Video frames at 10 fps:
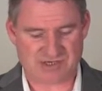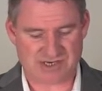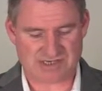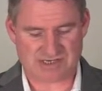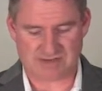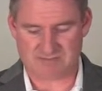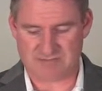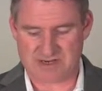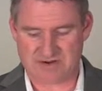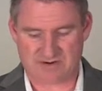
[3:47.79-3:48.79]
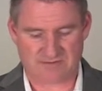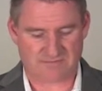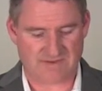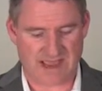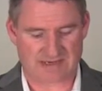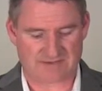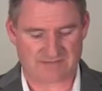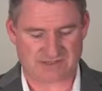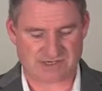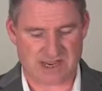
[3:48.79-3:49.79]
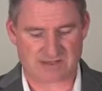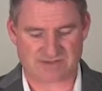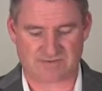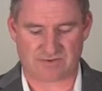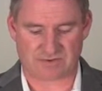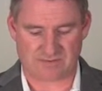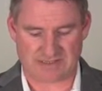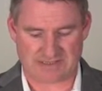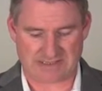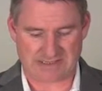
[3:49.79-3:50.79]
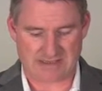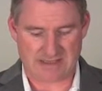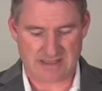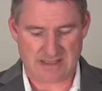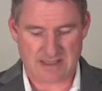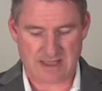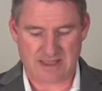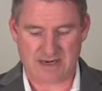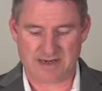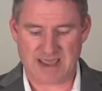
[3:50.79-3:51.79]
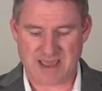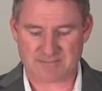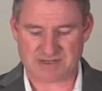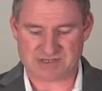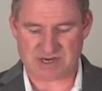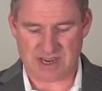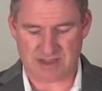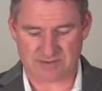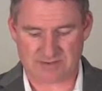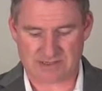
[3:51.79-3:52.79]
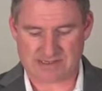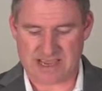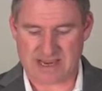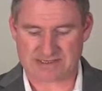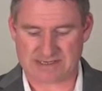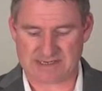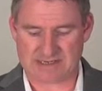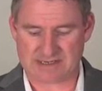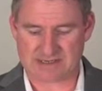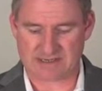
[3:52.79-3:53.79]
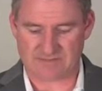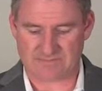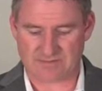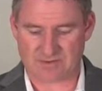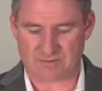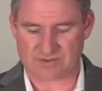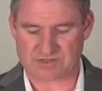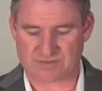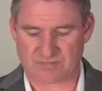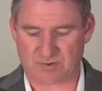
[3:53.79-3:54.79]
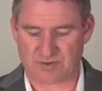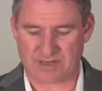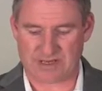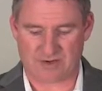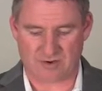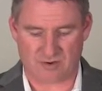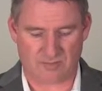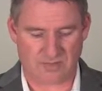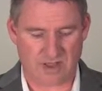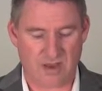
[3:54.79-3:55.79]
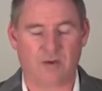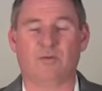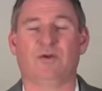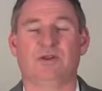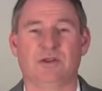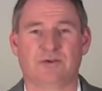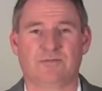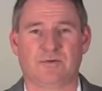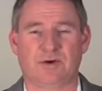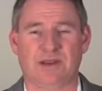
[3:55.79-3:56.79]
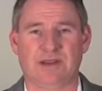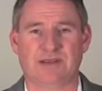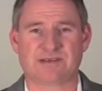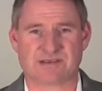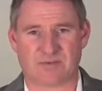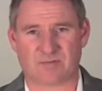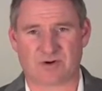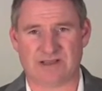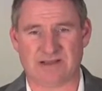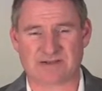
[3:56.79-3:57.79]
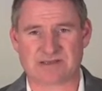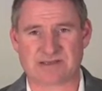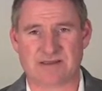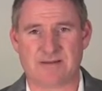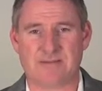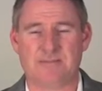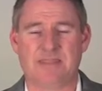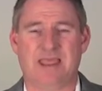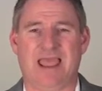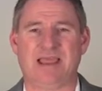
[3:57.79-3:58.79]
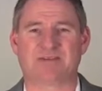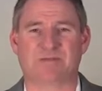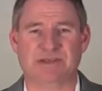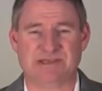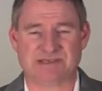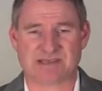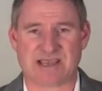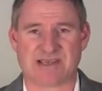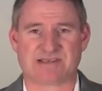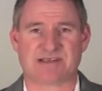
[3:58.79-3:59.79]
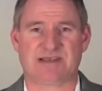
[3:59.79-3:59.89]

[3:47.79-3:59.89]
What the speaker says: just the mere fact of a child's vulnerability. An unhappy child not getting comfort or support at home will look for it somewhere else. As we discussed,